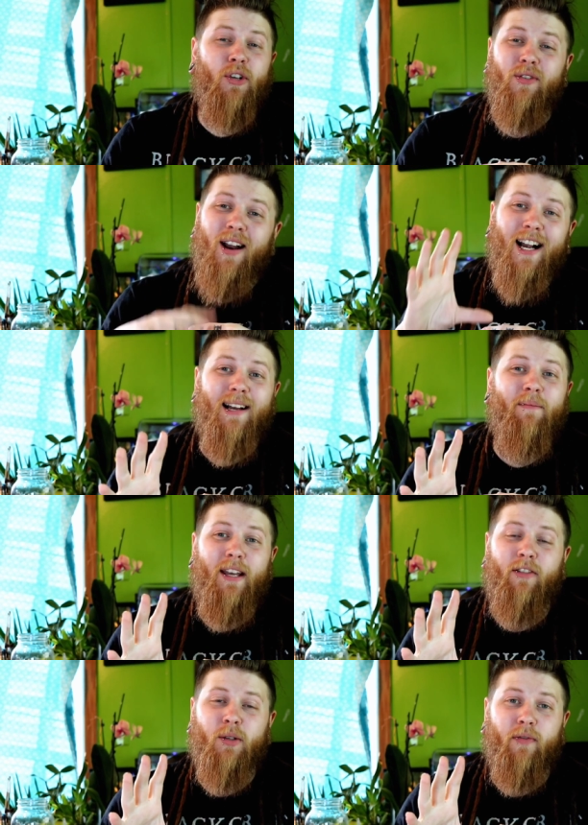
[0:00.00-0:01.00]
You're not going to
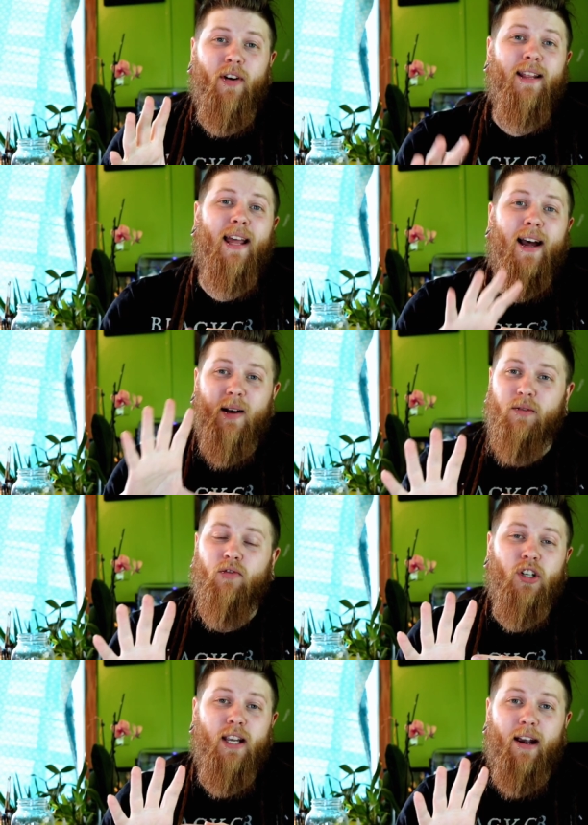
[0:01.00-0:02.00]
be able to provide that
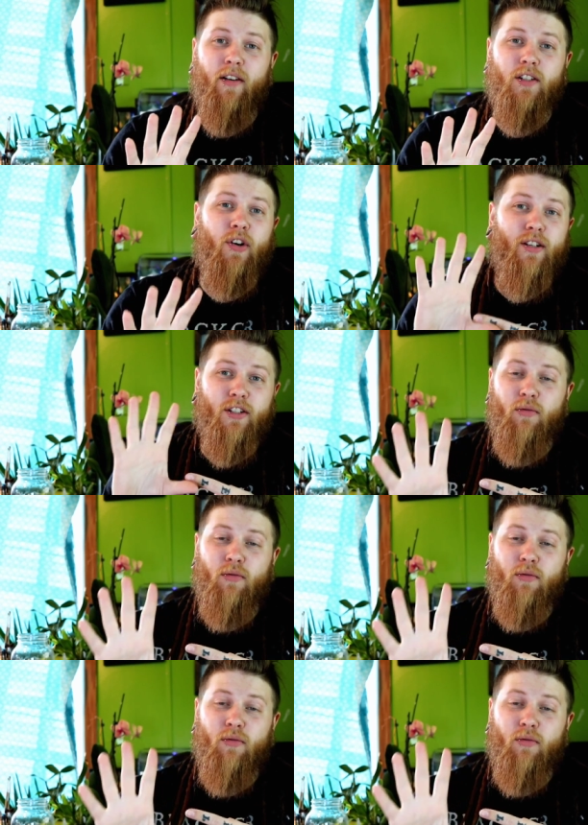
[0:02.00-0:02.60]
husbandry care as far as